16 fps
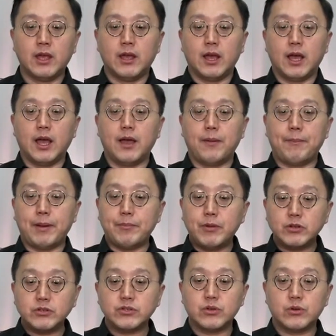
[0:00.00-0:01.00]
But
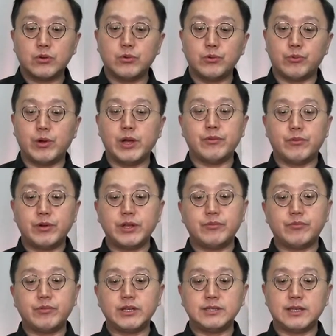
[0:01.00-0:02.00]
more so,
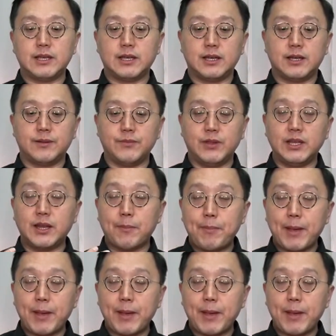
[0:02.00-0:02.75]
what's in the